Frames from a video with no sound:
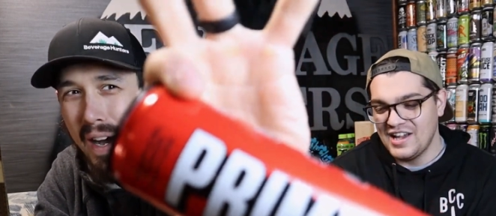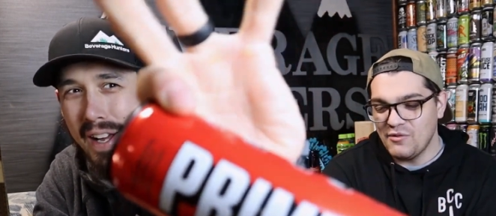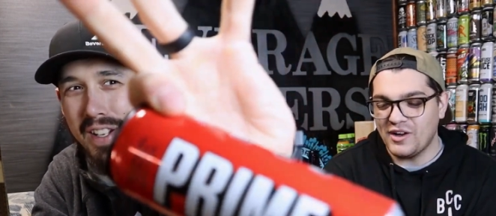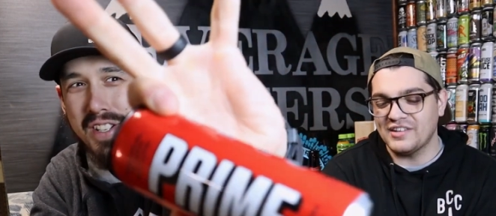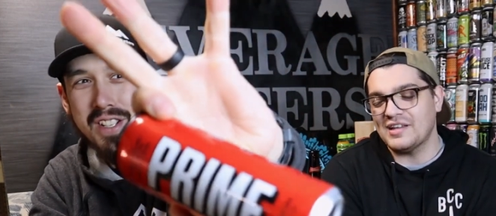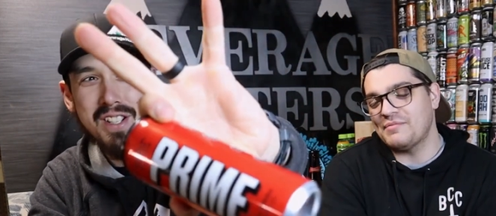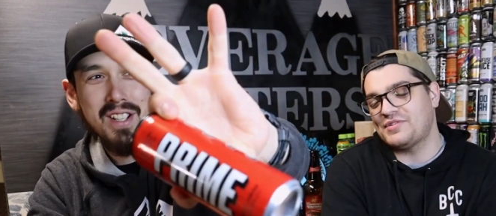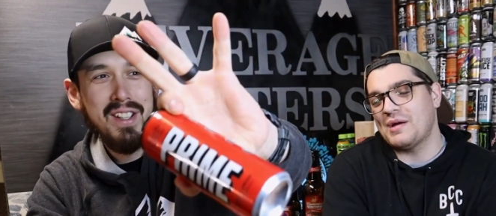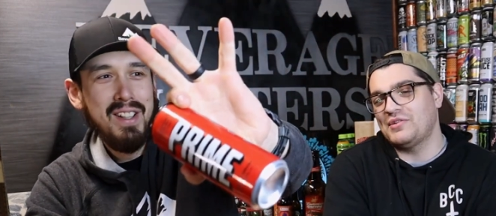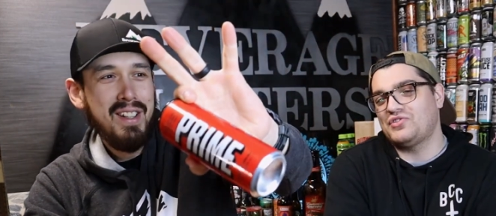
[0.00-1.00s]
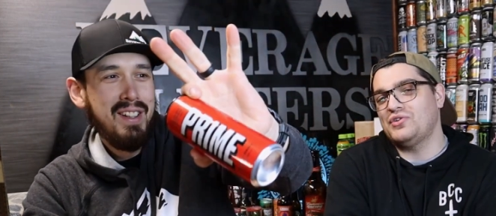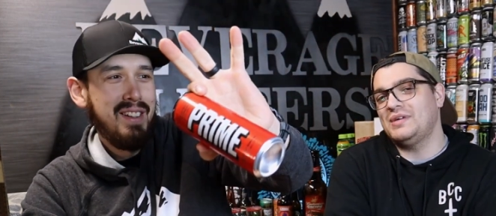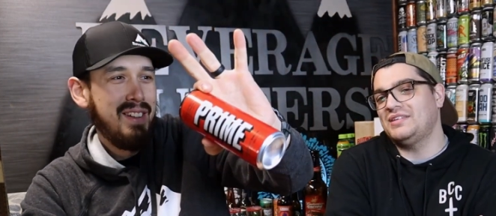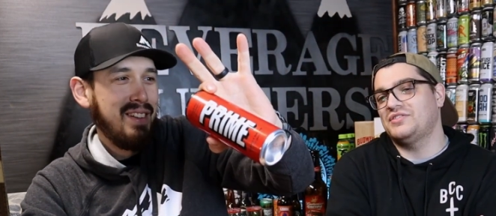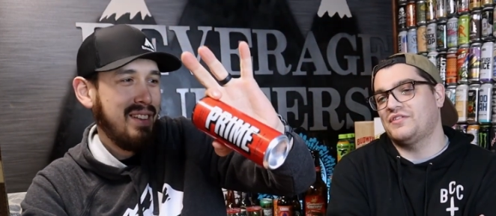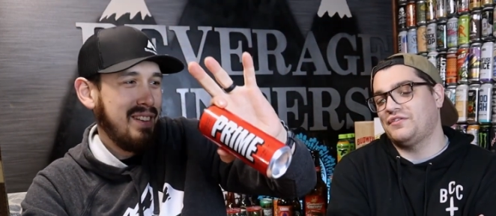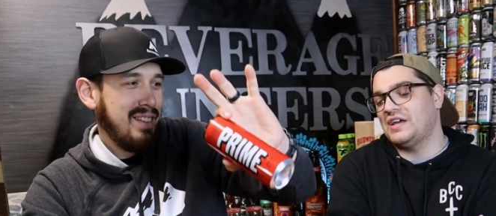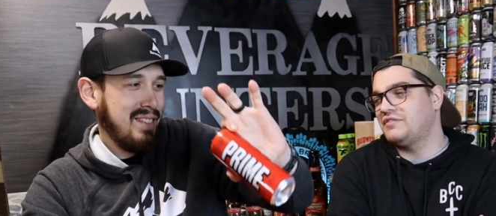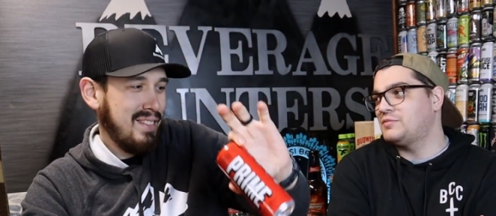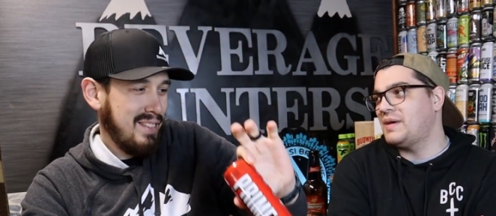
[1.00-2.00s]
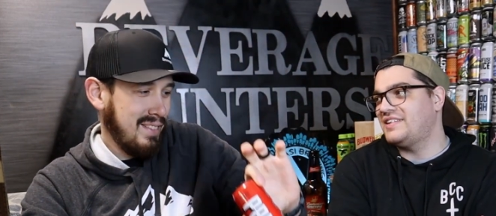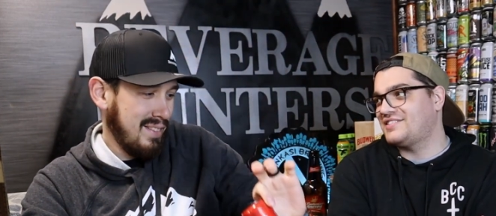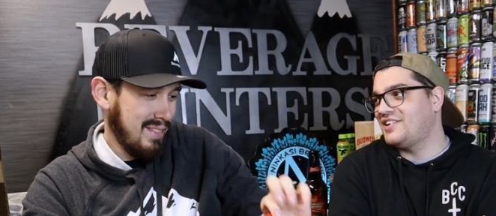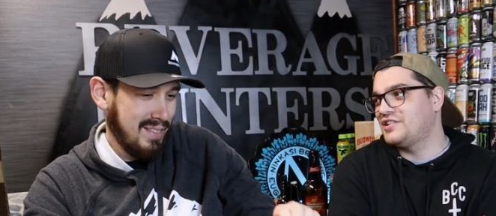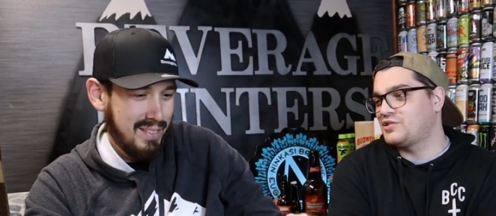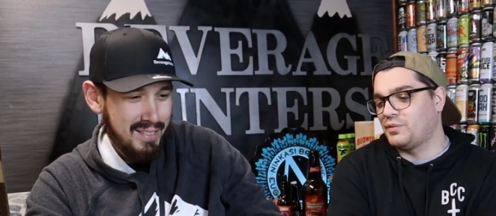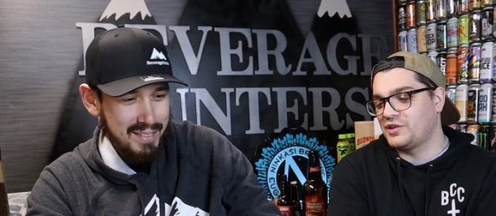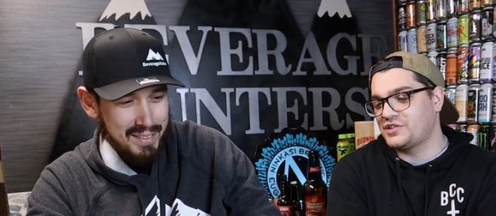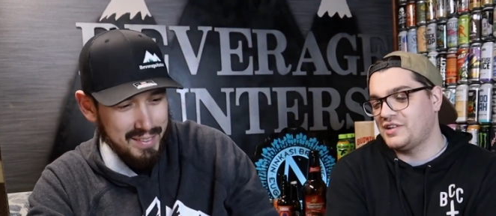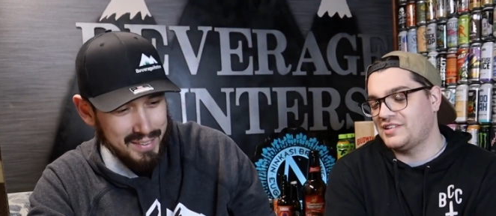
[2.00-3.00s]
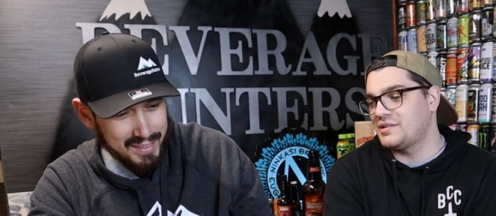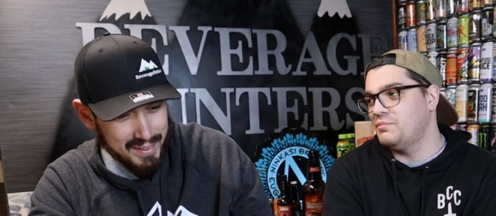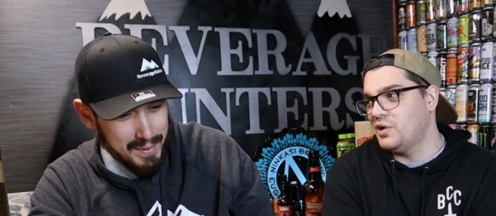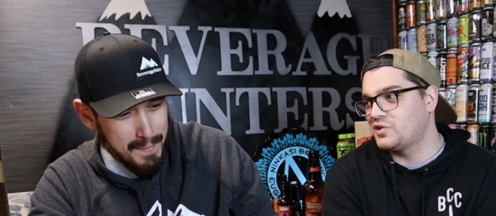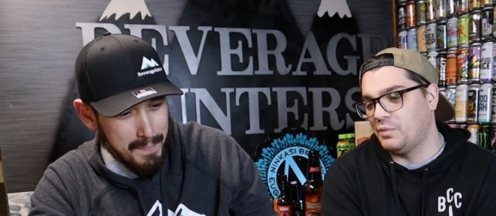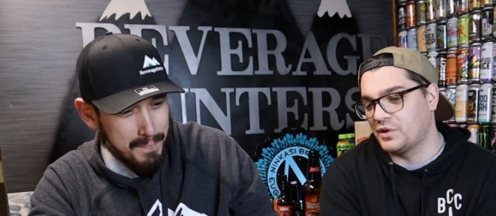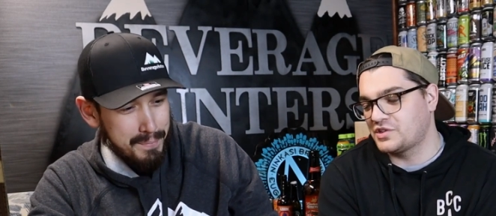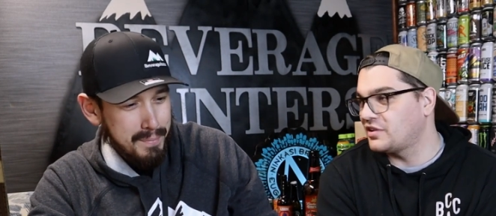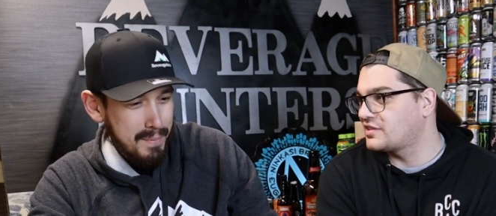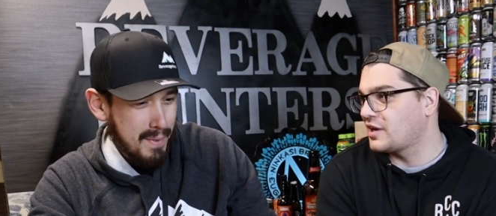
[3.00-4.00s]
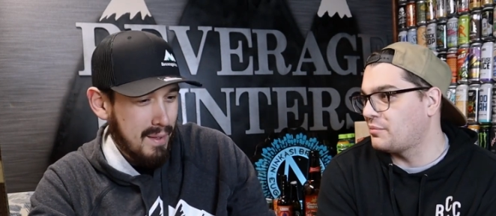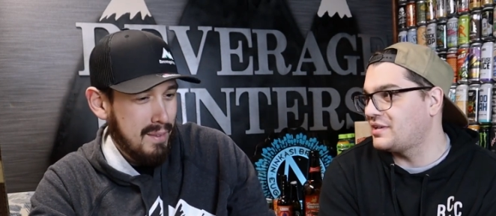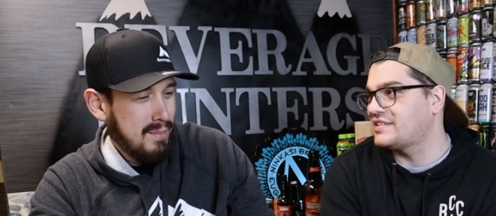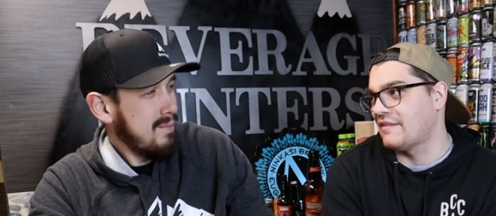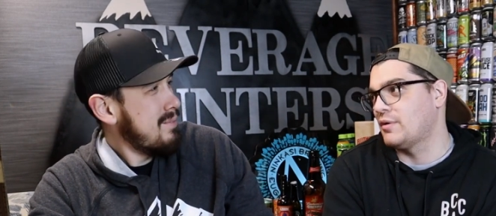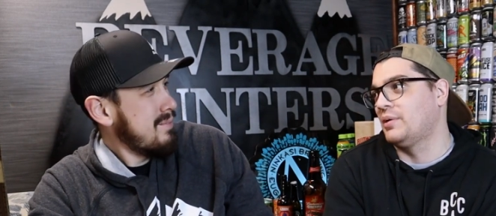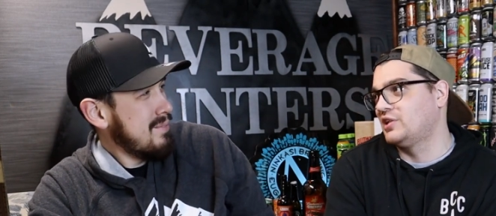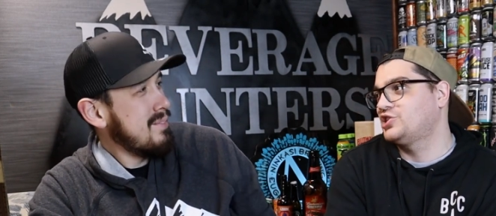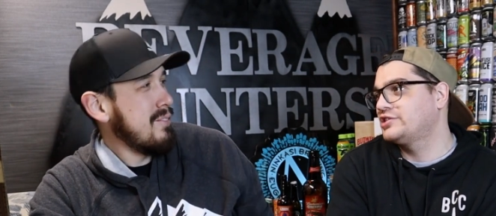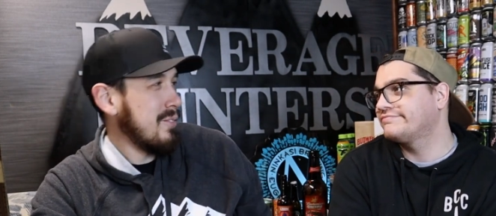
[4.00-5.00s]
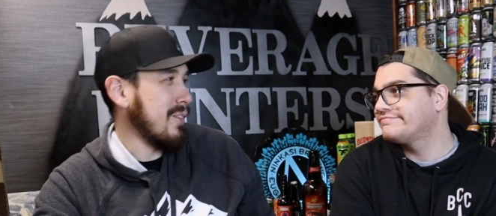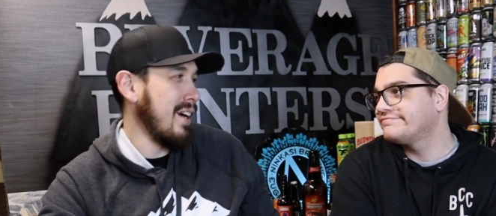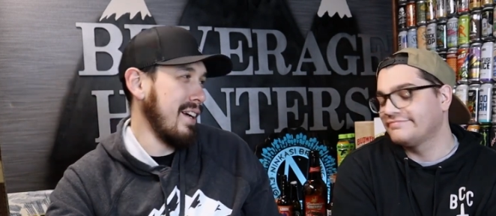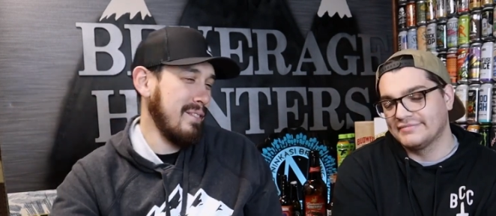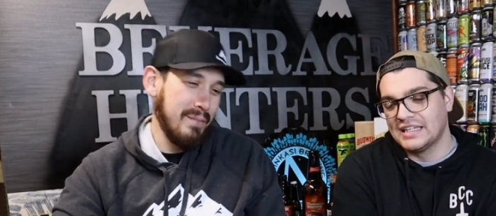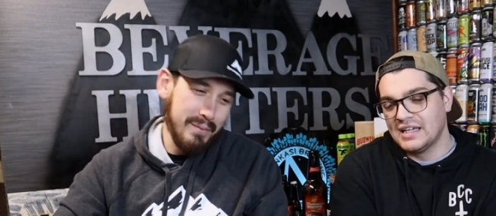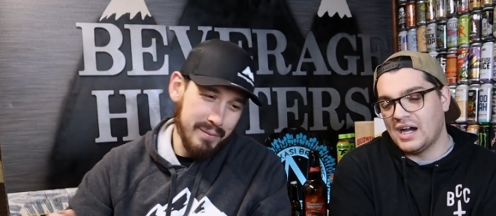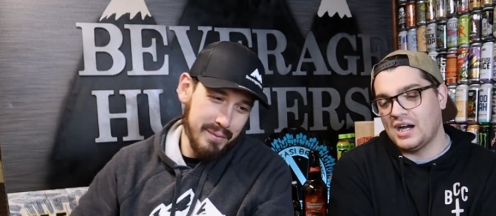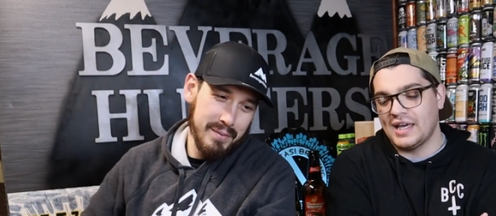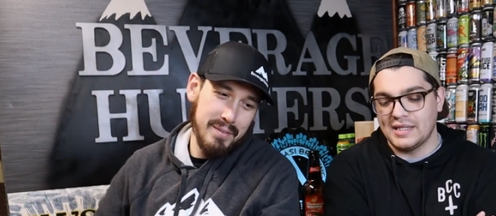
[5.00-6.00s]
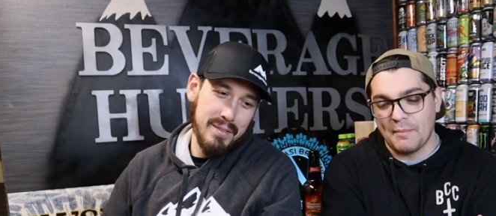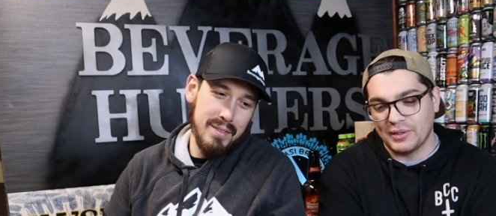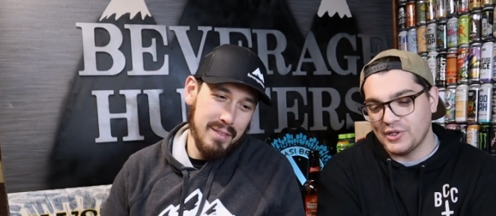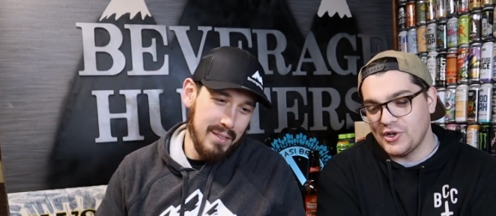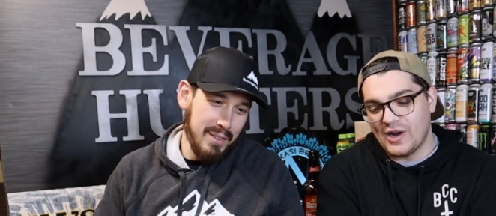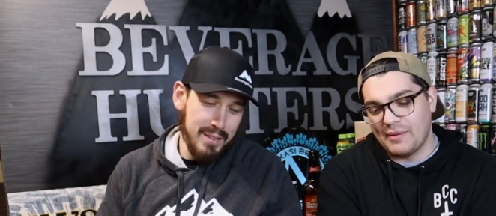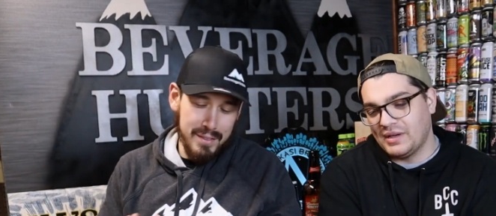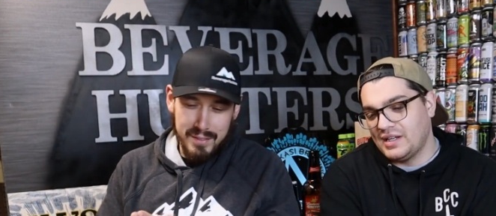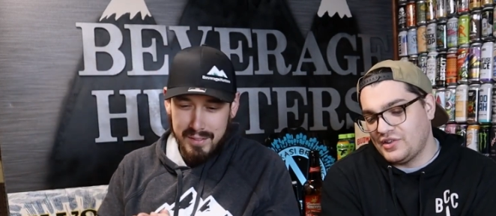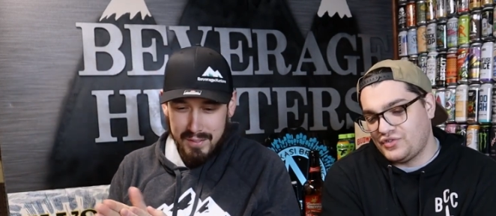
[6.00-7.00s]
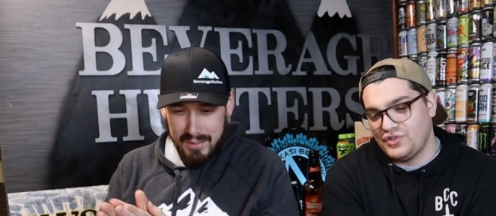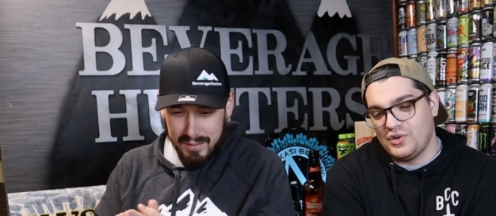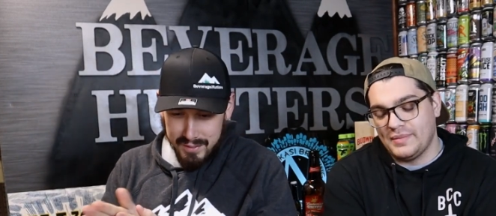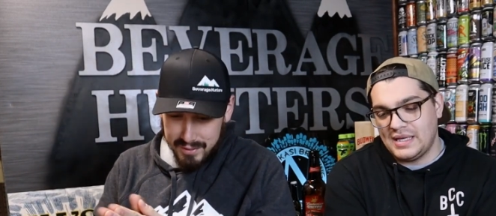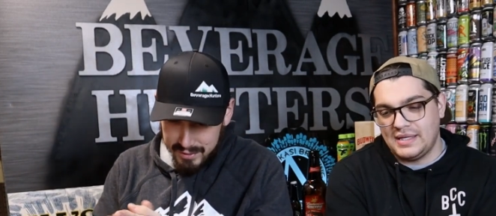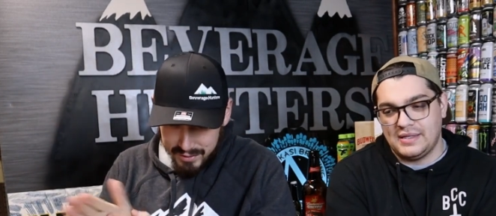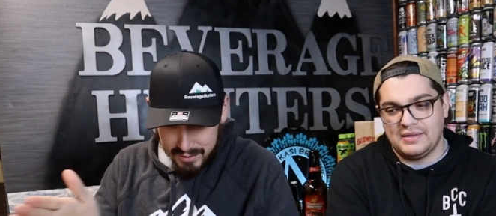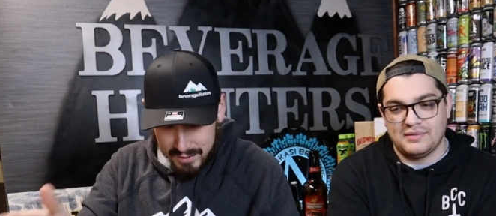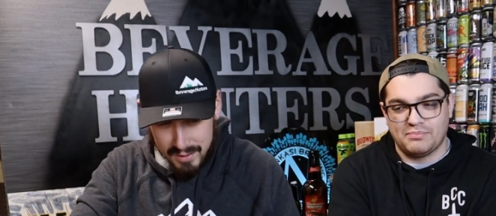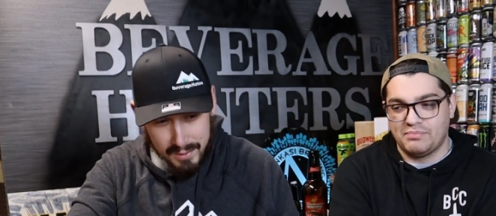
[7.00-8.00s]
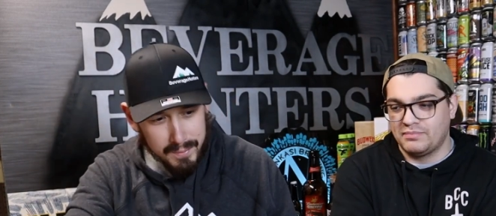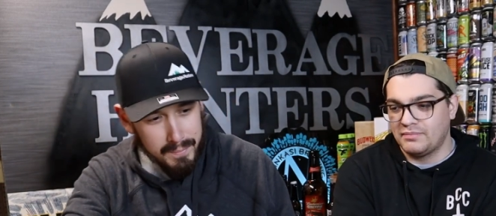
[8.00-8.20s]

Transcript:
Speaker 1: punch. Well, because I'm I'm assuming these are flavors based on the sports drinks, and most sports drinks companies have a punch. Right. Uh, and then blue, I'm gonna assume is